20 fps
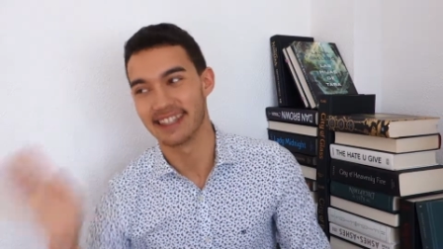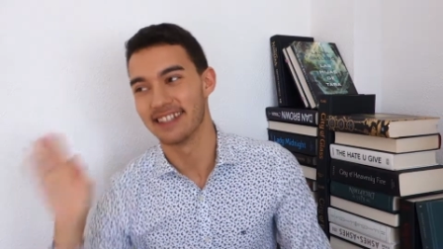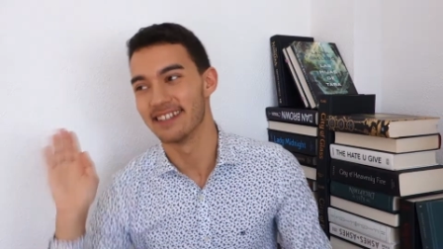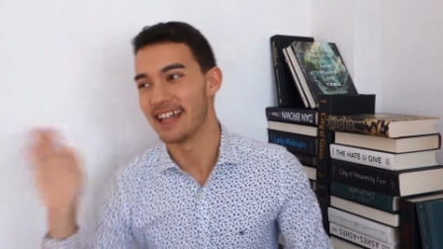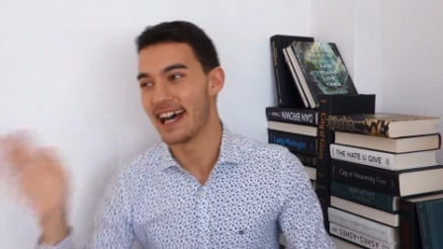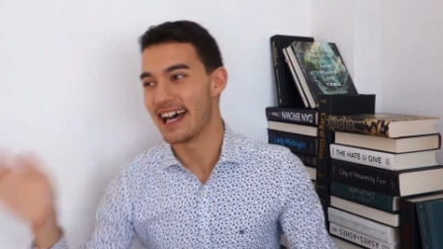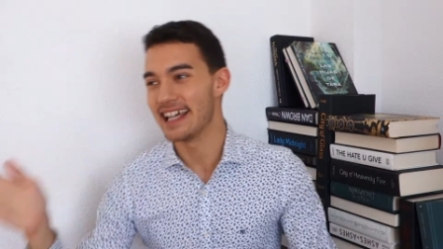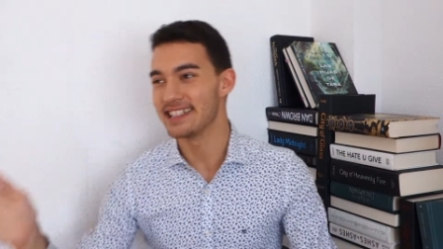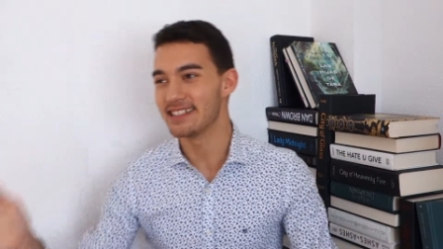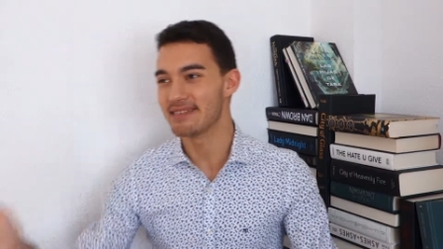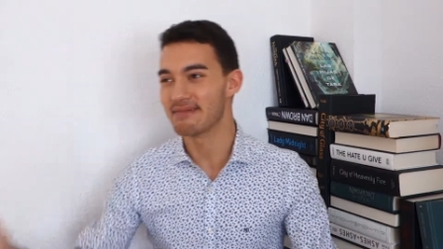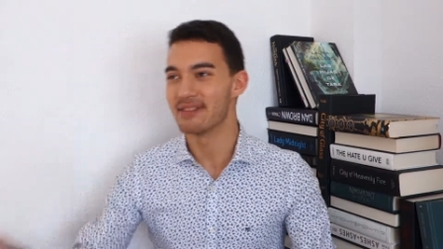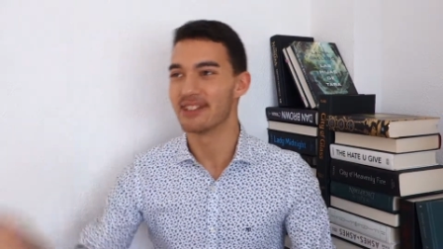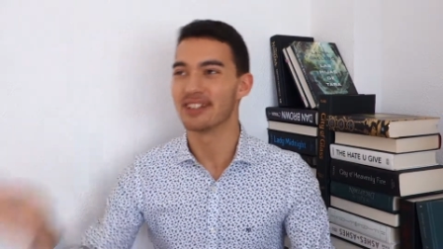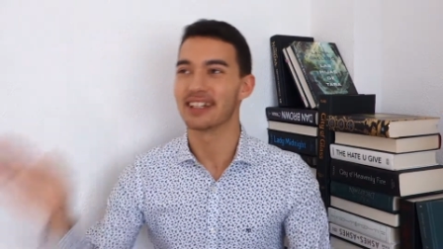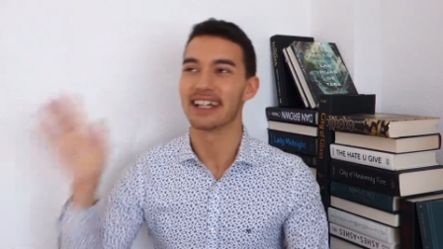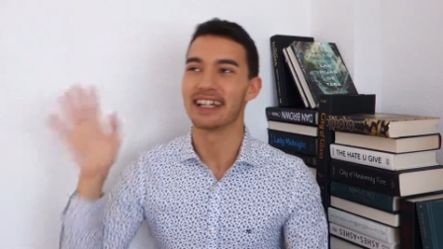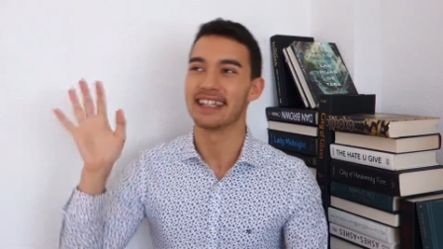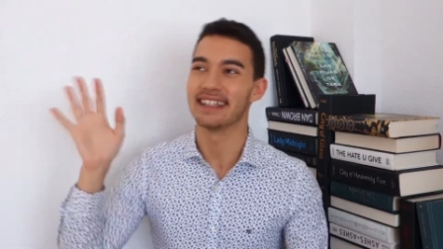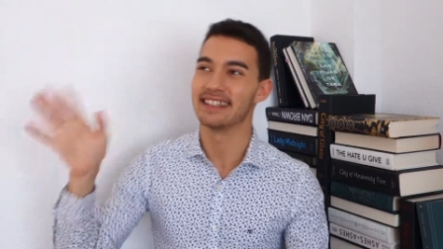The last
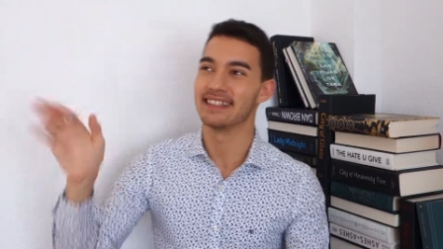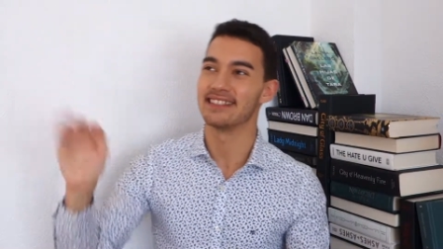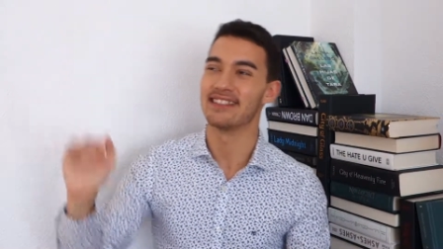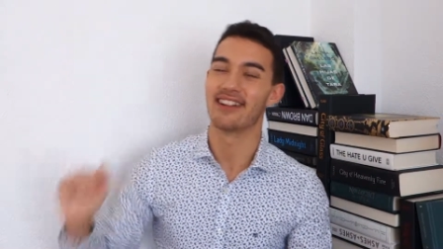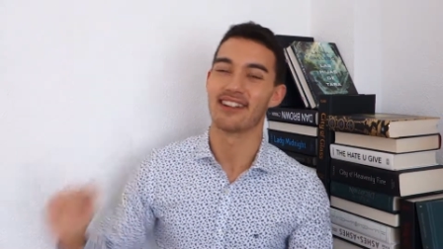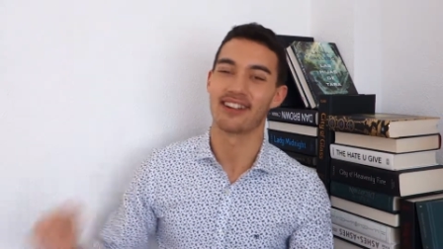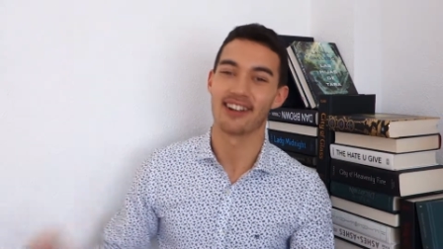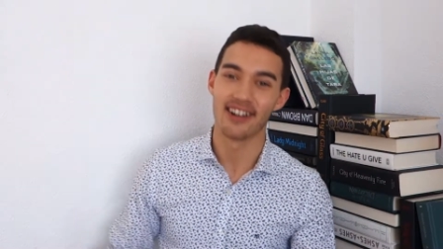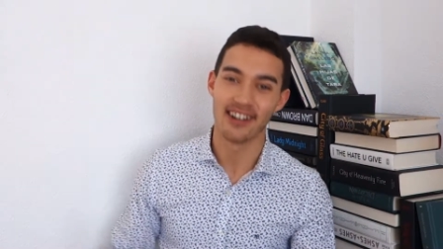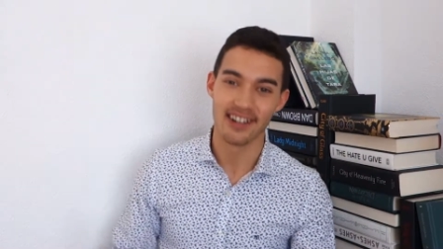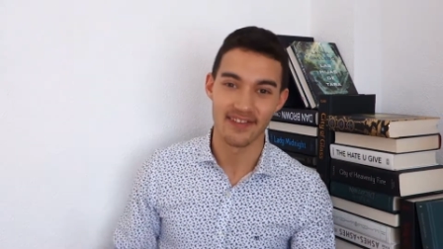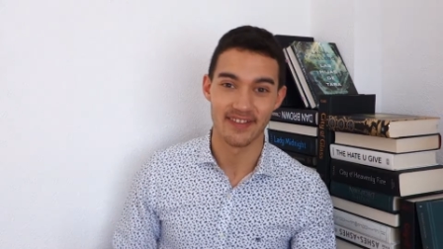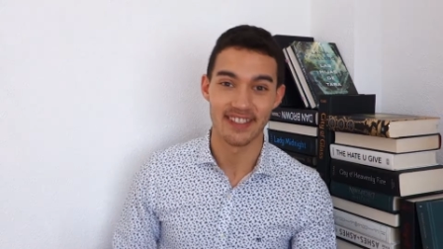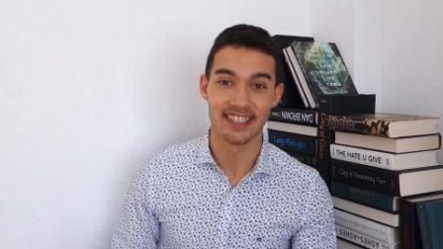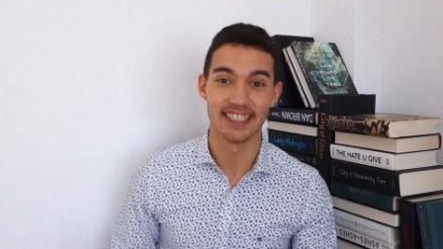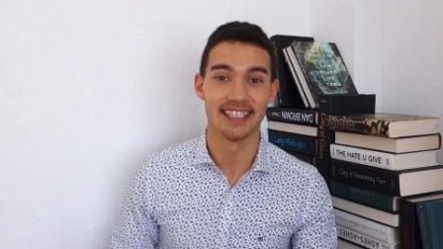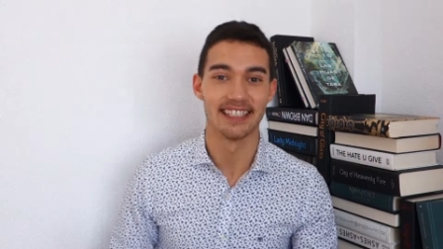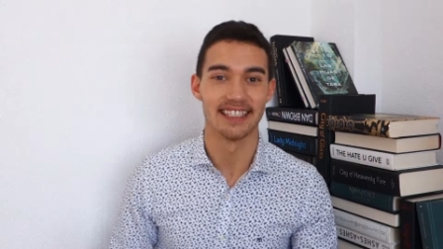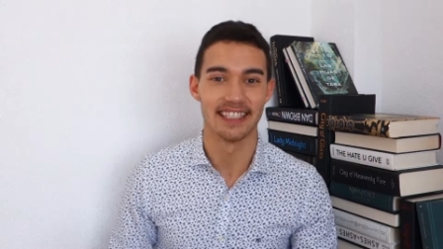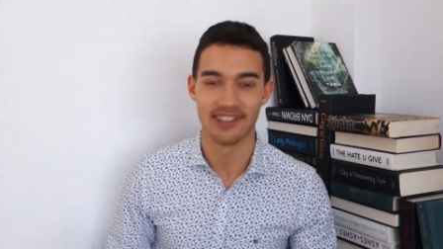book in the Dark
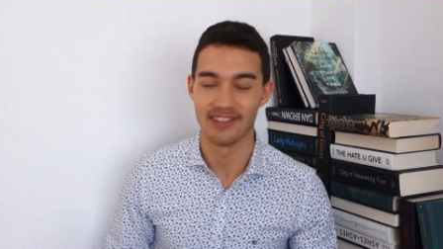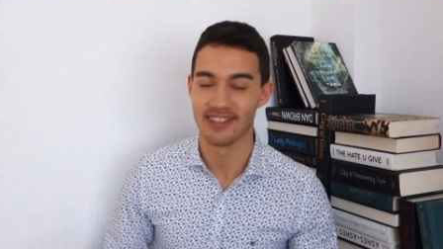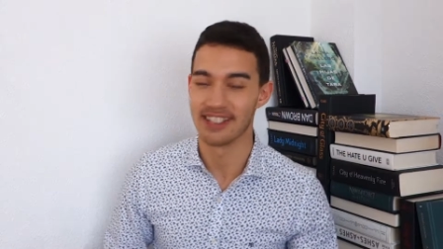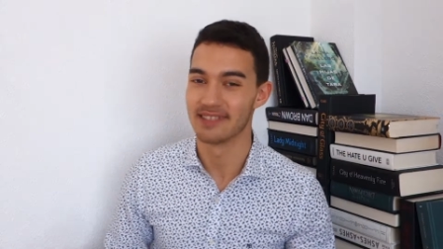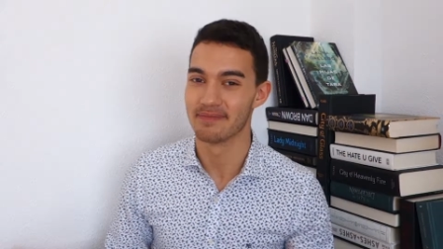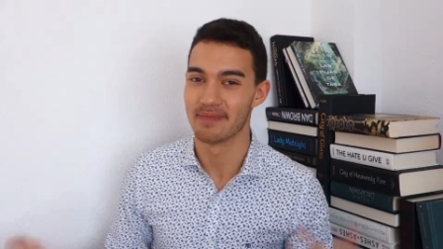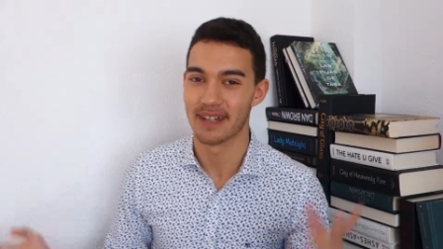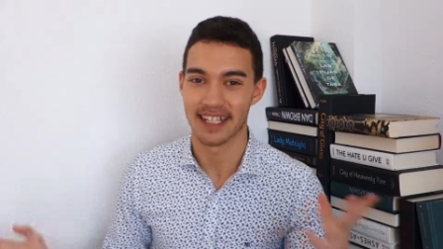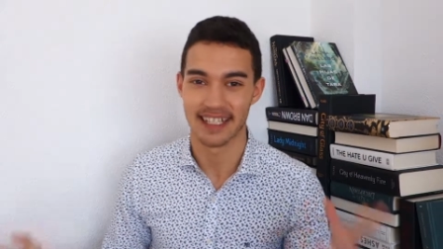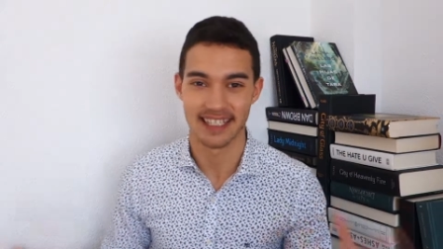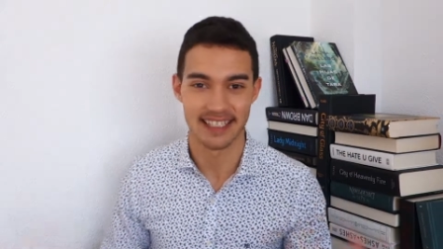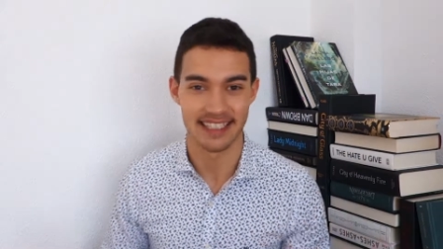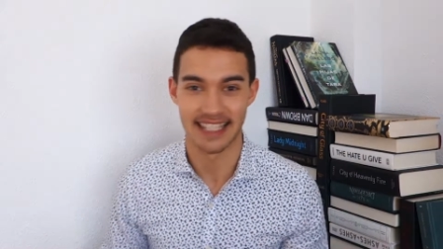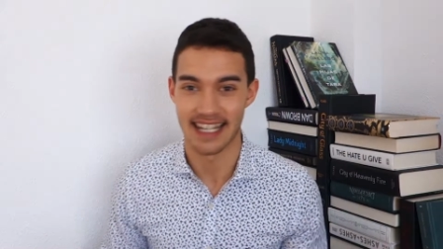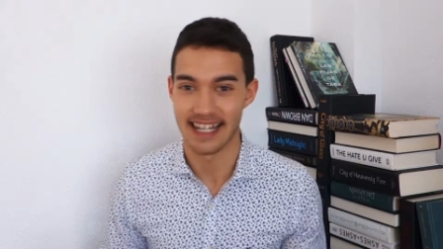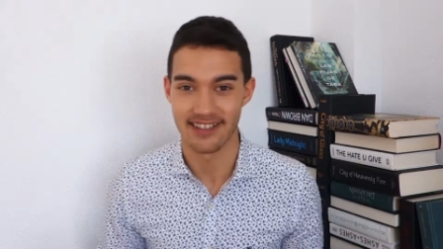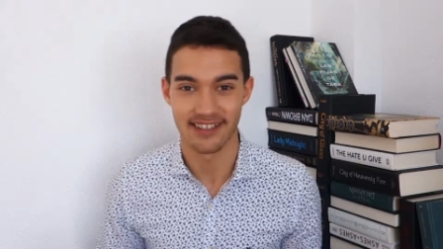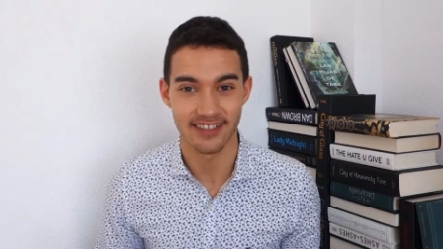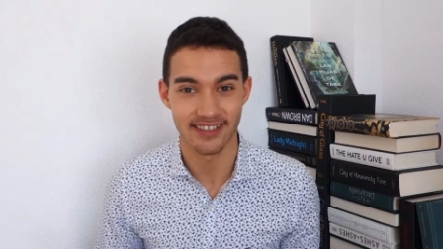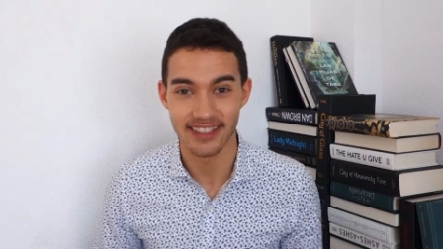Artifices series by
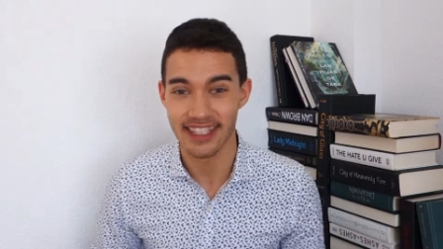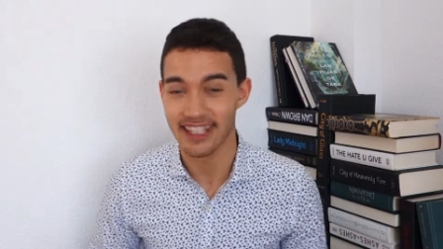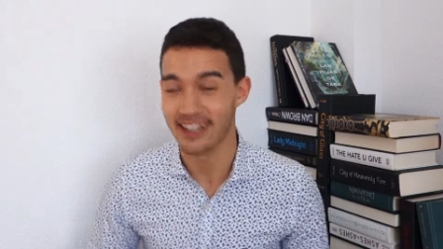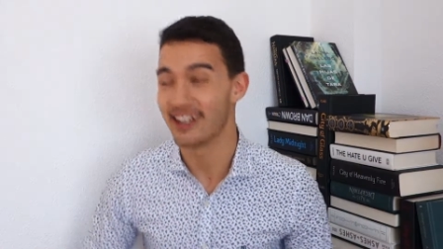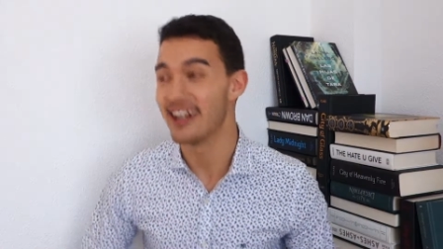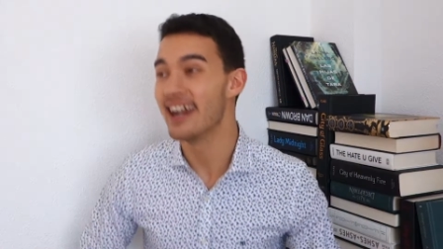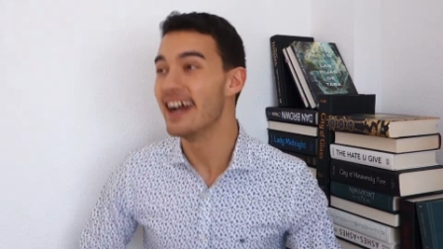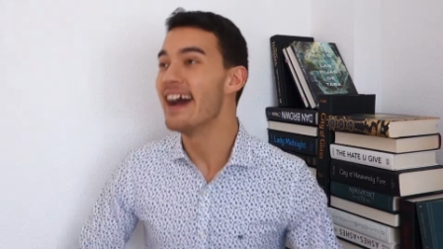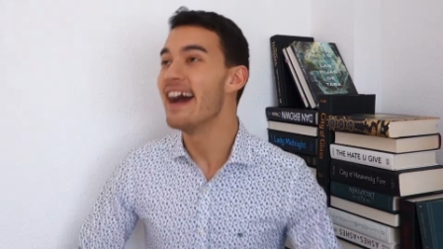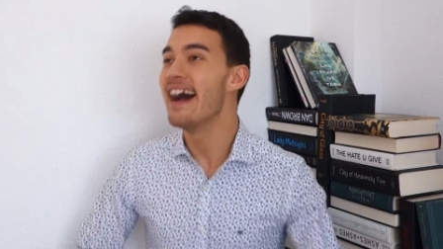Cassandra Clare.